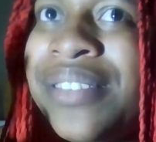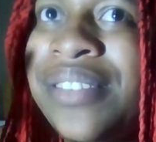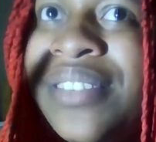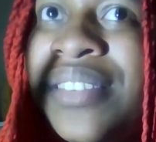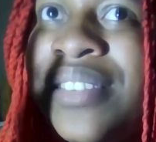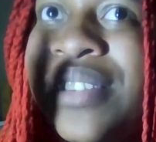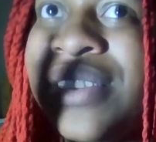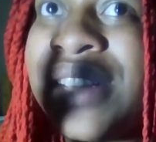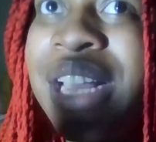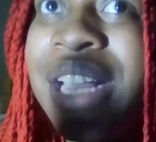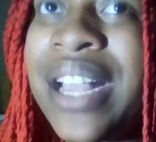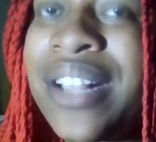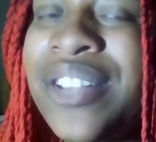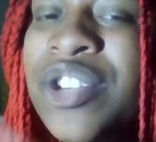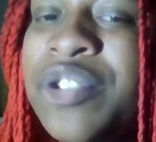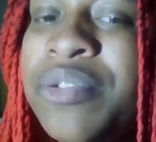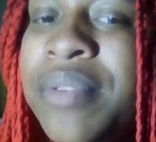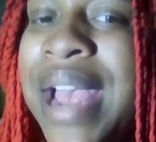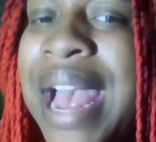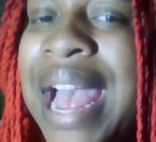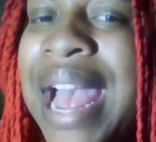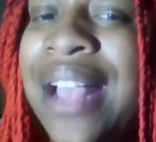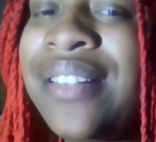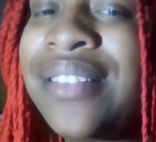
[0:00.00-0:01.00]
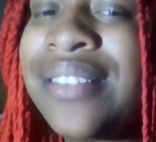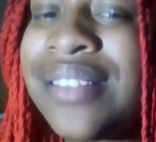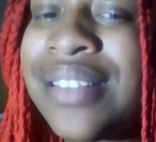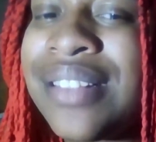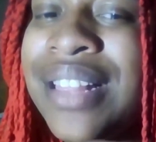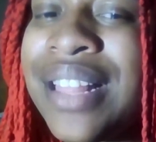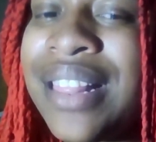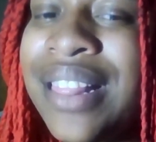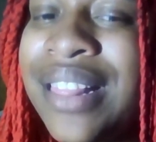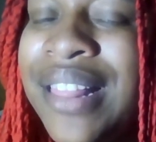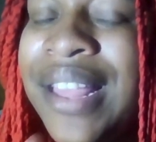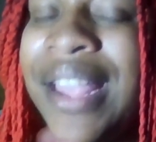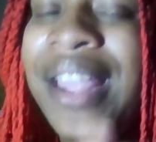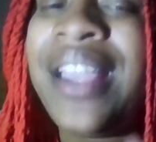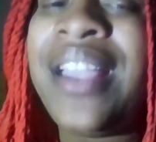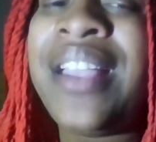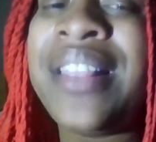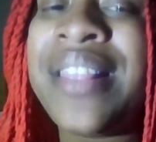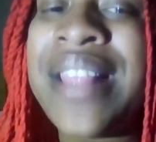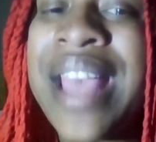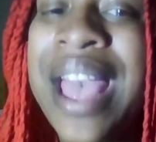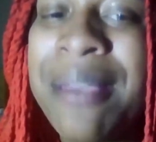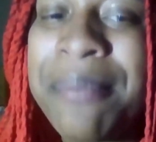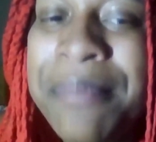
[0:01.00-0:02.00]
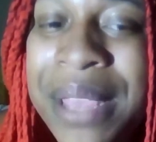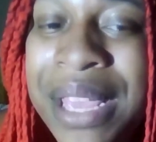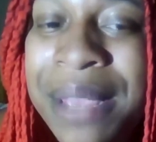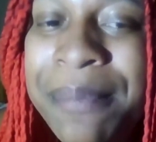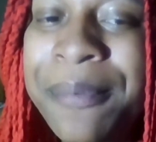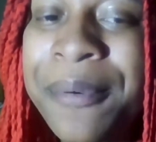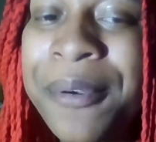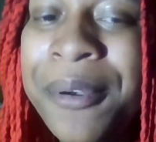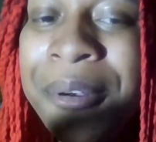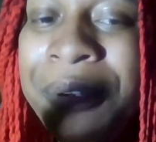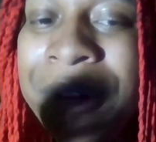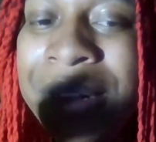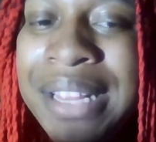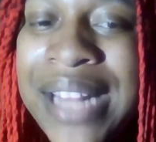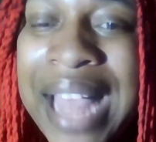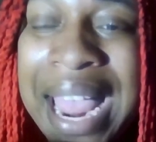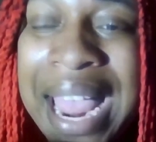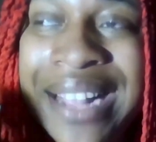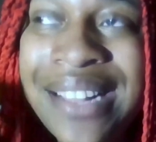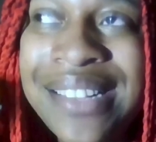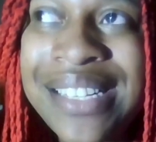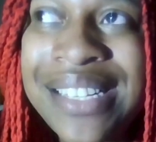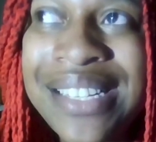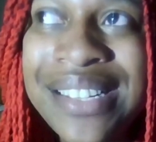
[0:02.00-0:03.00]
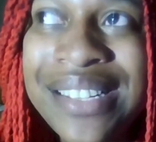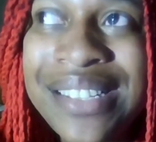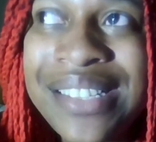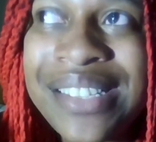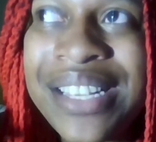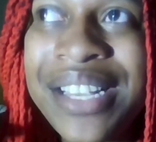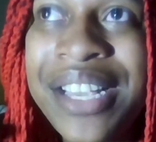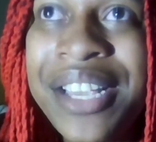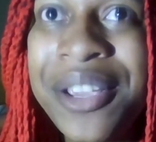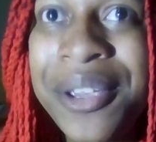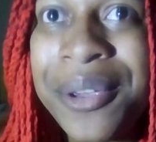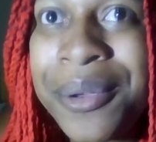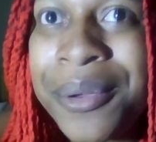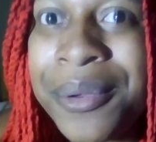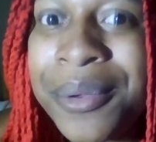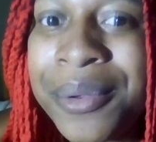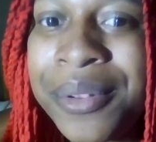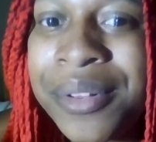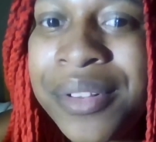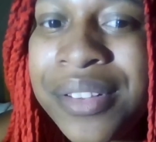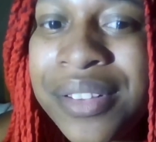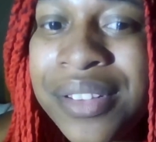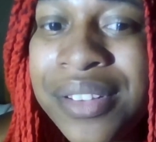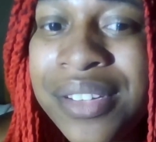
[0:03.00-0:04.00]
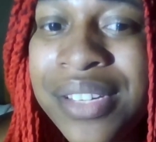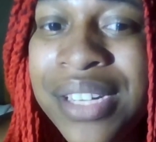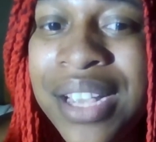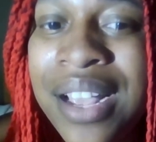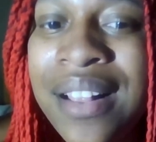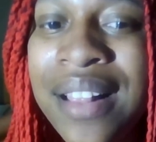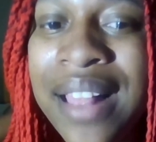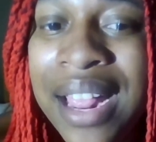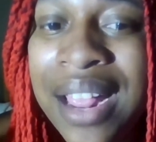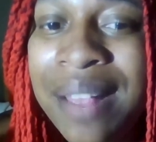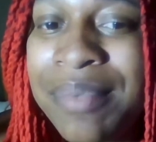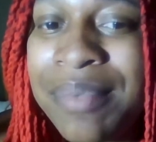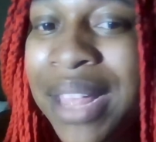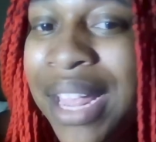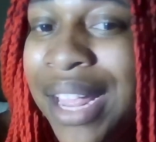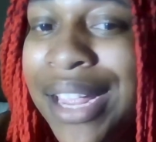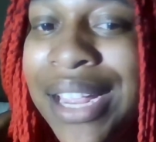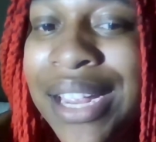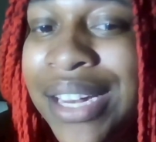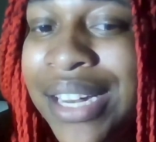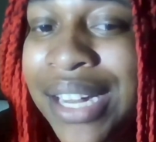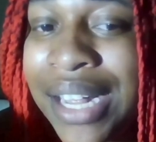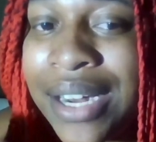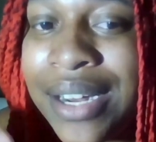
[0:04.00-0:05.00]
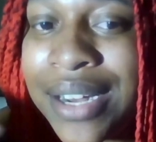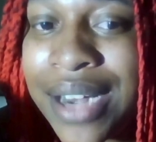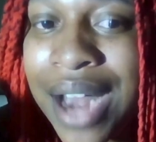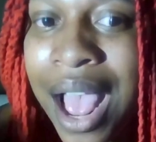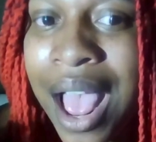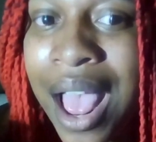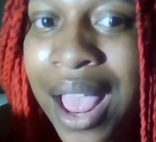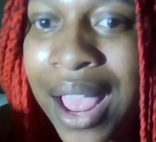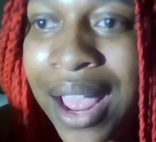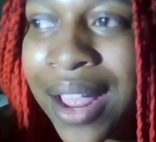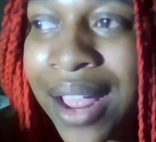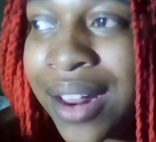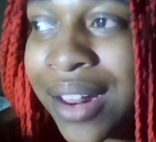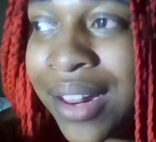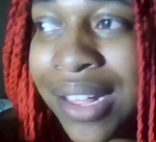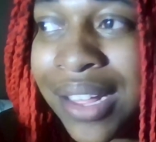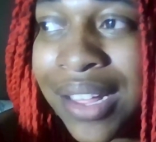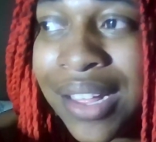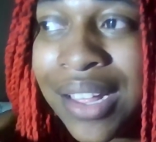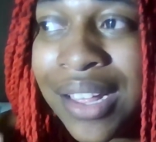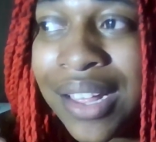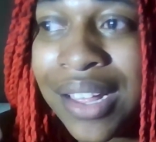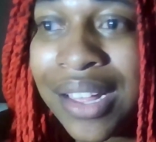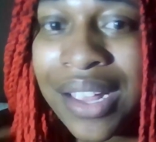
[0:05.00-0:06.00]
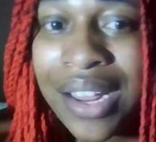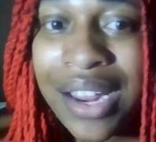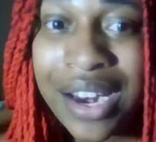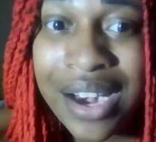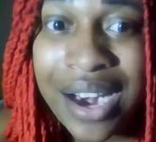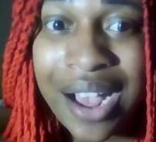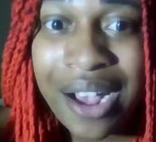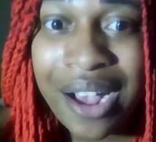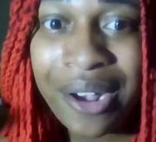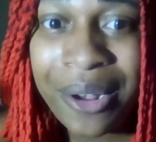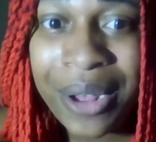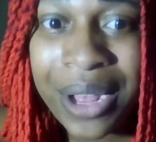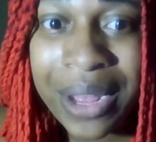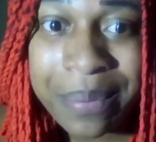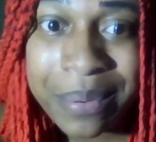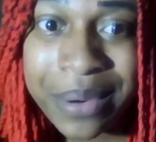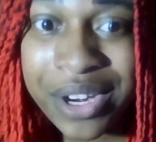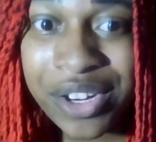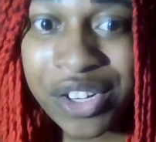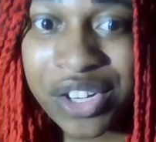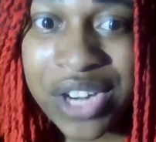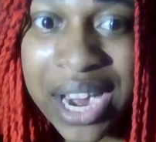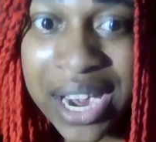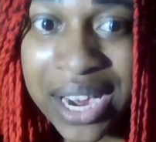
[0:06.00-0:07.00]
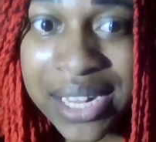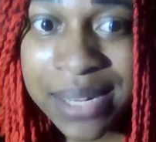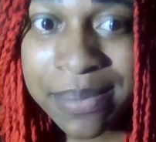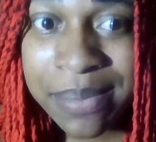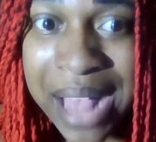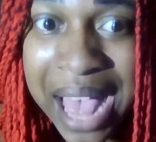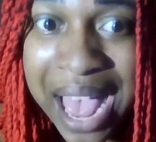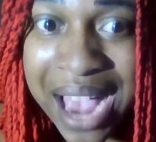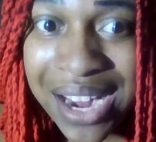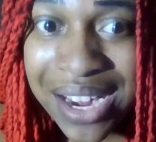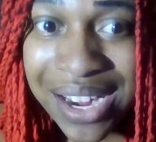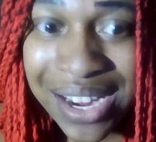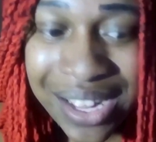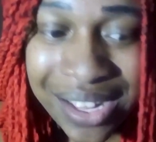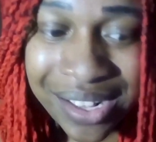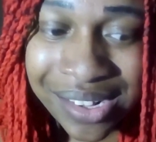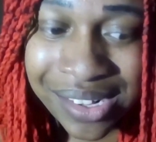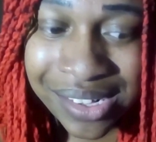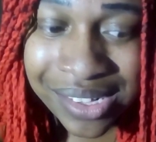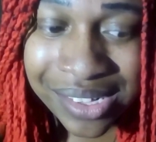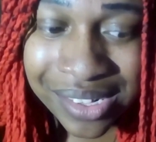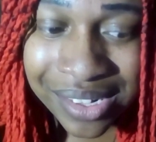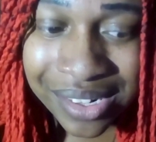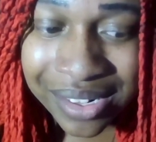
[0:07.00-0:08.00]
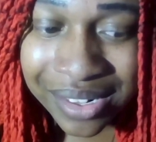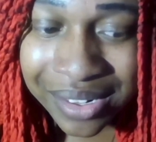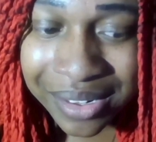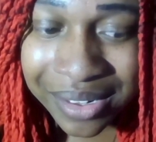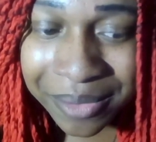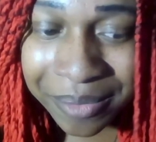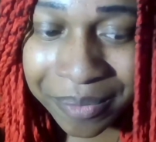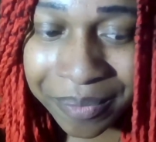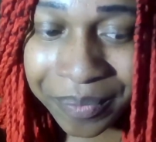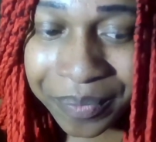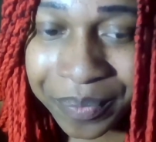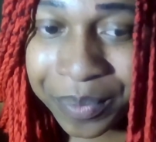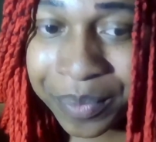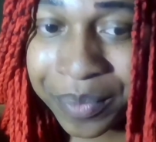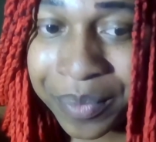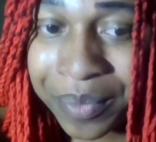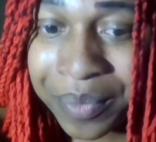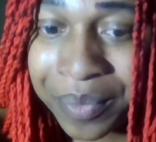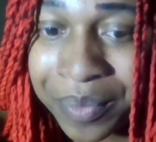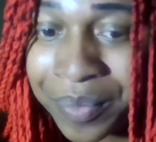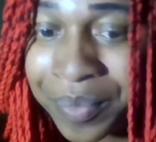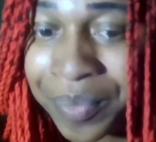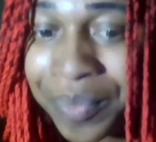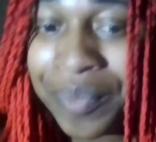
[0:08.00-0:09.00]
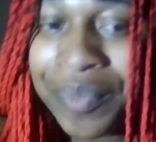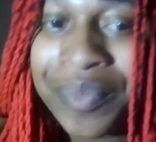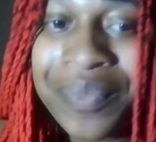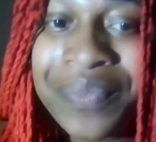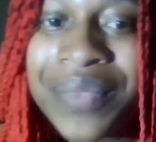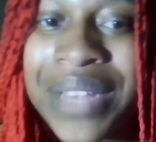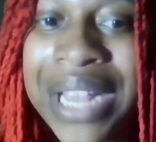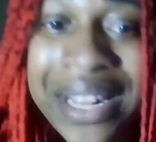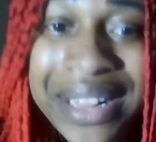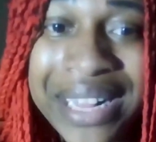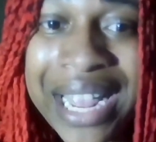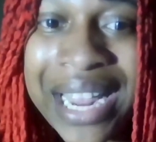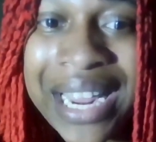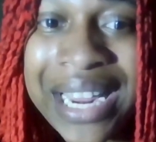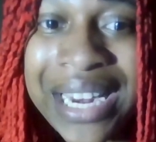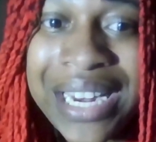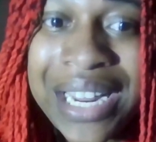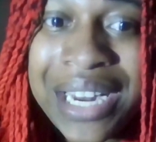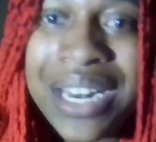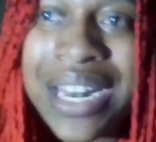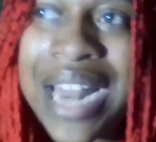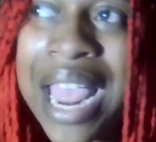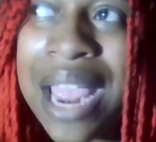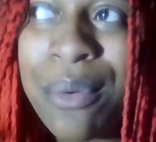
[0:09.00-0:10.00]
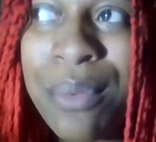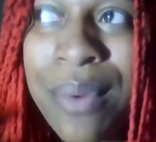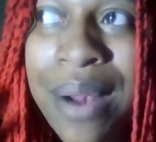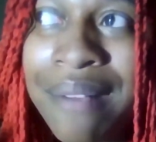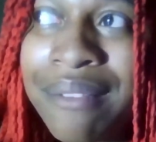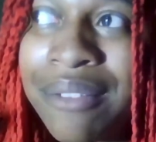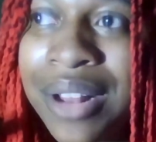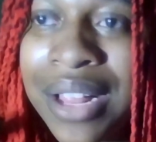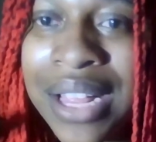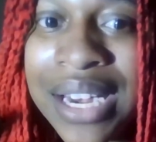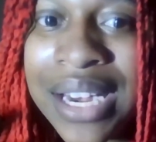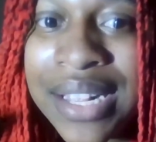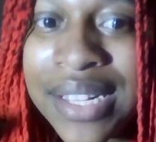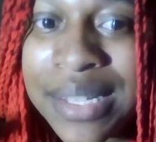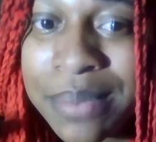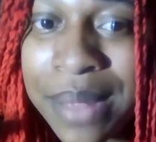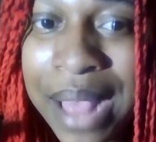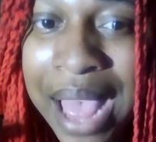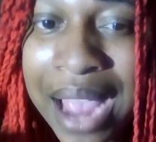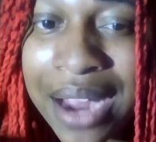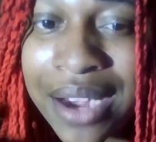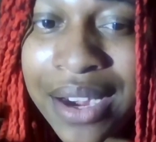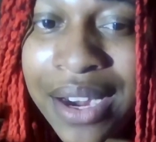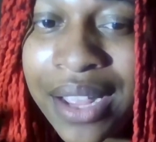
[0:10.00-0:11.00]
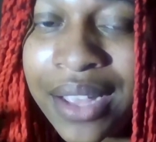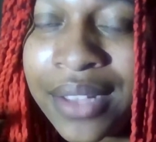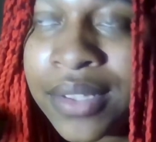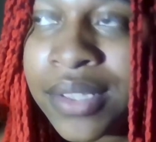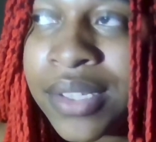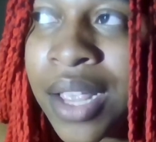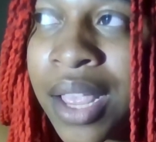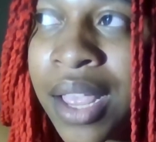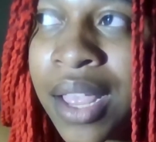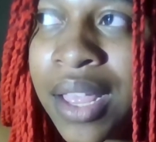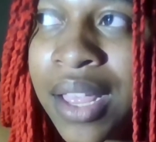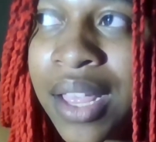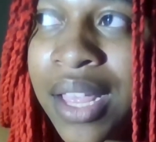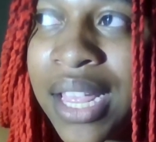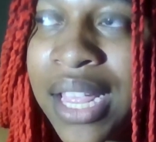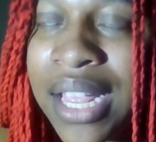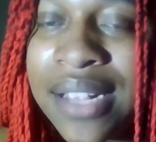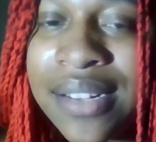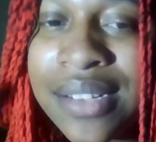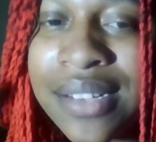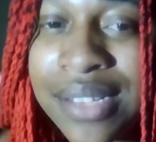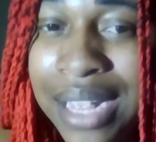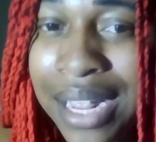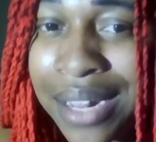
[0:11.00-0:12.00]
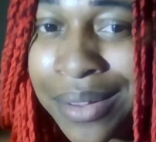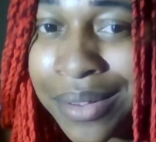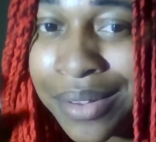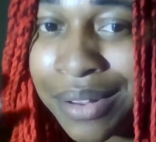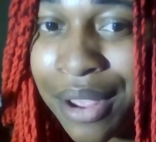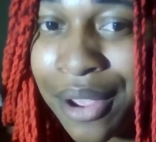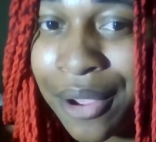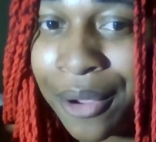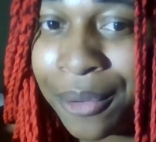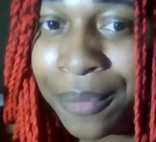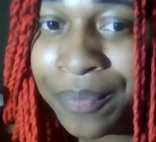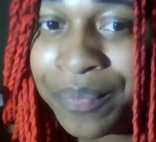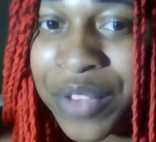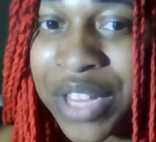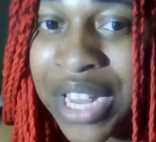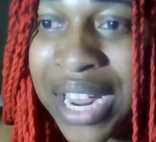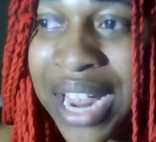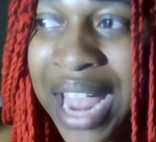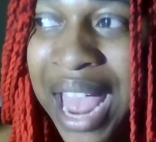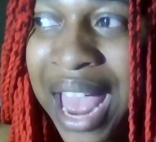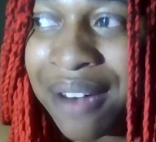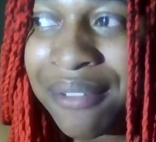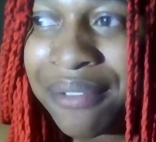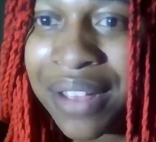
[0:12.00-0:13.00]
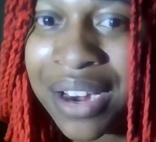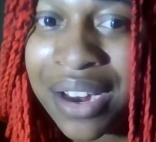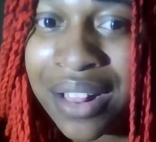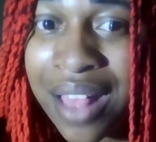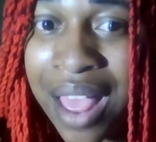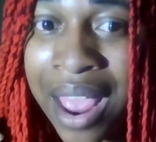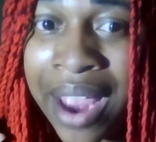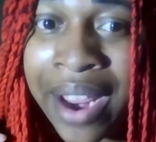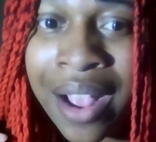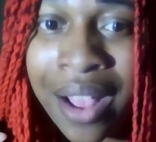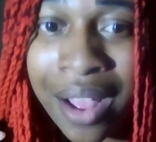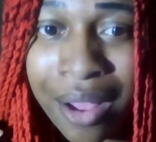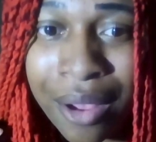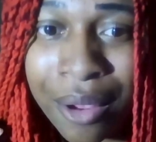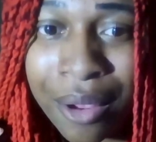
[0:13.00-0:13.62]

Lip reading: to address the thing that people like to use to claim that he did not, you know, appreciate his blackness, and that he didn't like revel in his blackness, his skin tone. He had vitiligo.